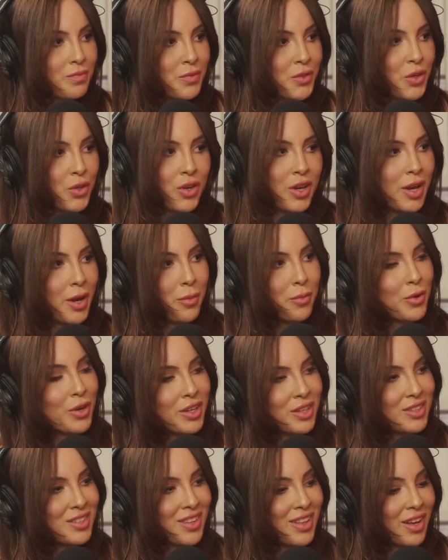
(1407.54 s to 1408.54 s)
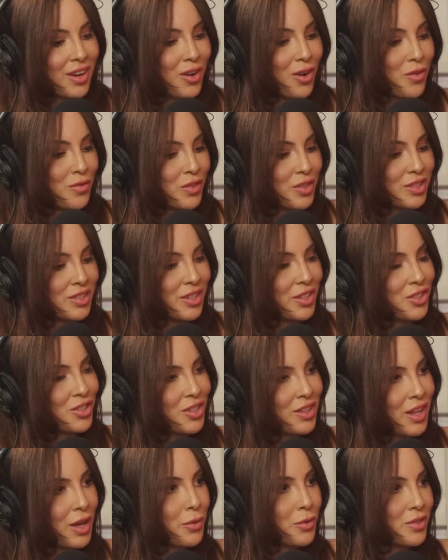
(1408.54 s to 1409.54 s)
You can't bring it to that
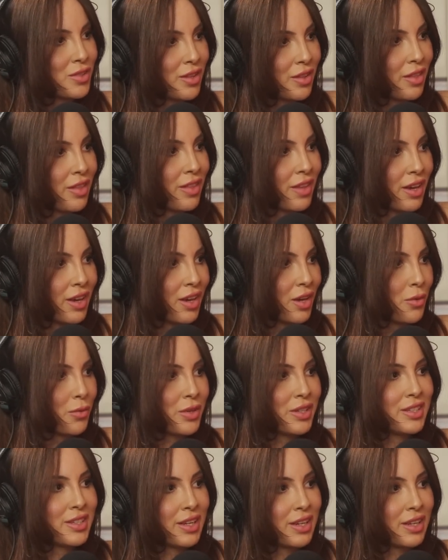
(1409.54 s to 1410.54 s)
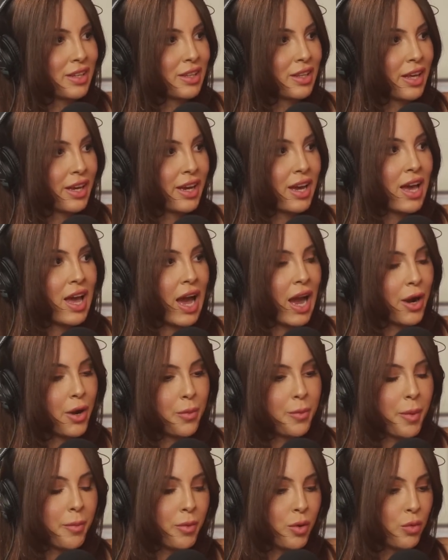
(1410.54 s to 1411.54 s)
conversation. That was the thing, and we didn't. Like, I
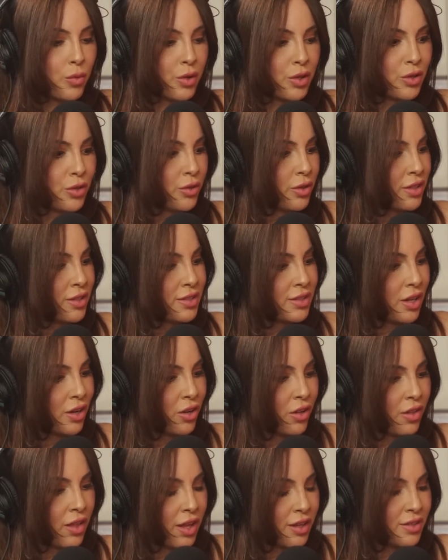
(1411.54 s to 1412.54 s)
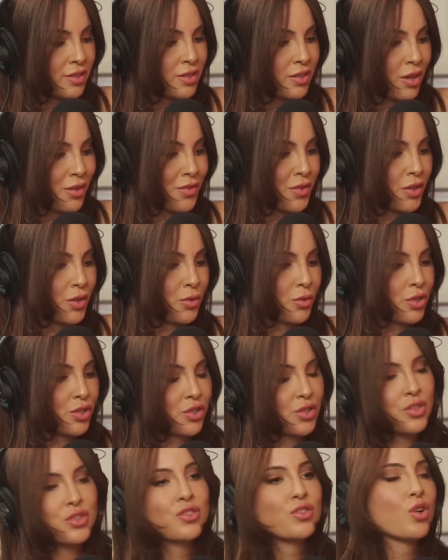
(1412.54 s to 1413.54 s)
remember when you had said all that stuff and you were
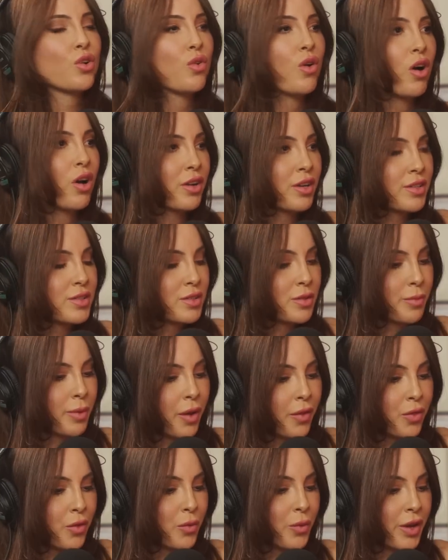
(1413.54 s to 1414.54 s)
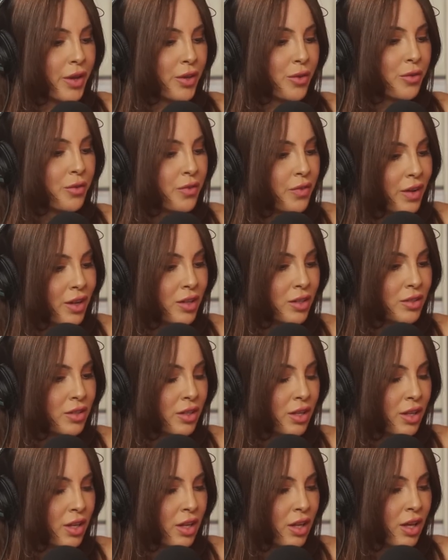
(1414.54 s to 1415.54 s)
just so honest about the way you felt,
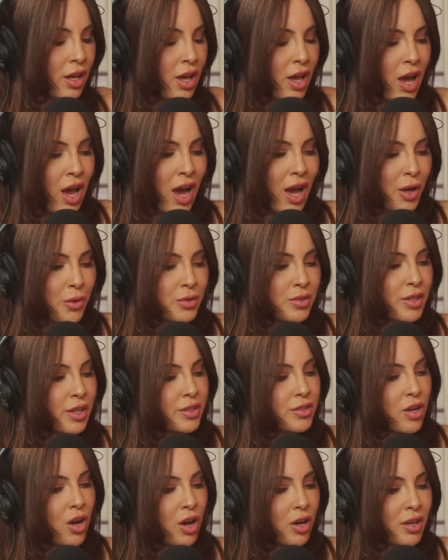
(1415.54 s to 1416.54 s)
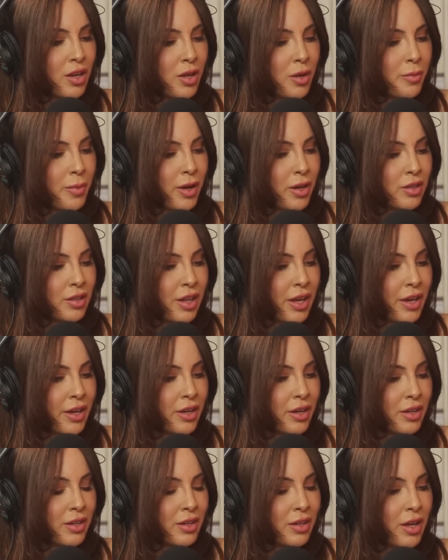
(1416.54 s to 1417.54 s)
I was like talking about
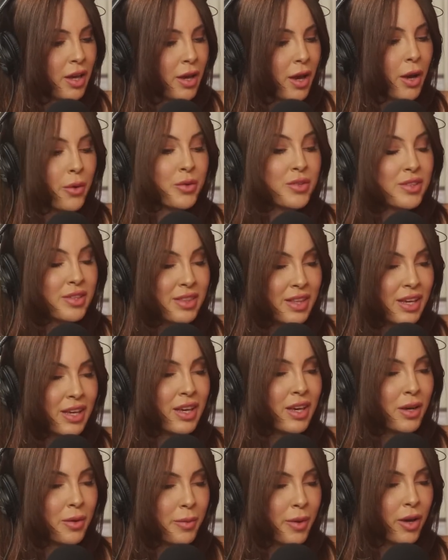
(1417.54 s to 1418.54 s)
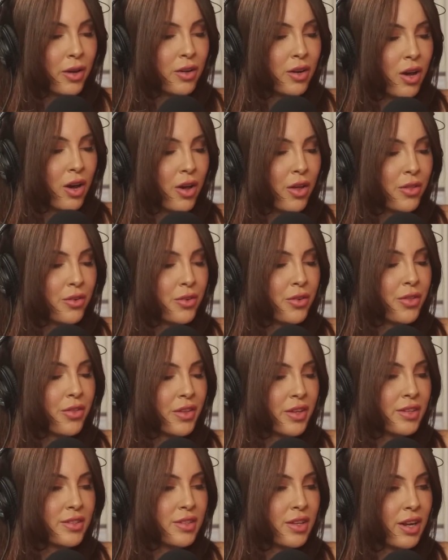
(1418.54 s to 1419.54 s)
like, I was thinking about other
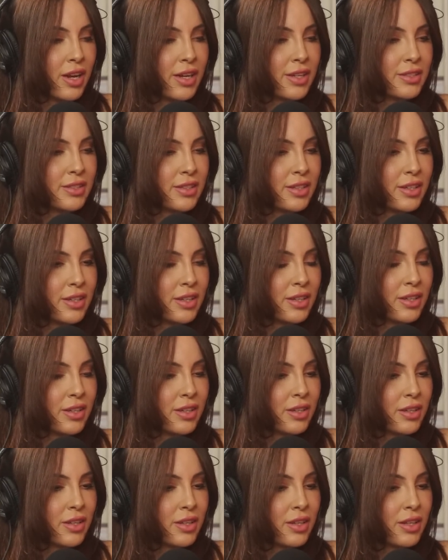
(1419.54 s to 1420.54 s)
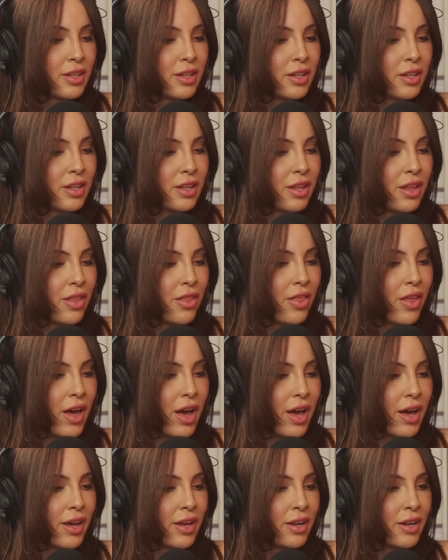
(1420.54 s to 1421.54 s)
things that I did
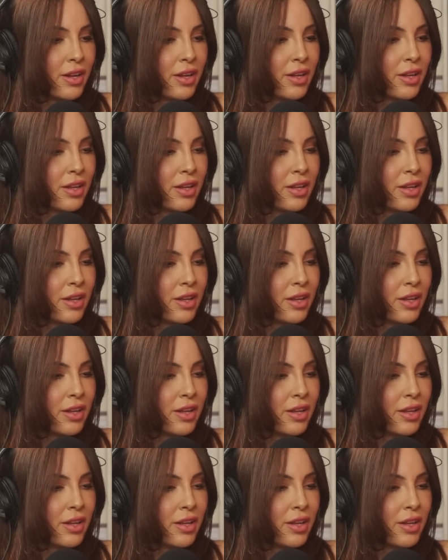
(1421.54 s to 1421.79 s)
that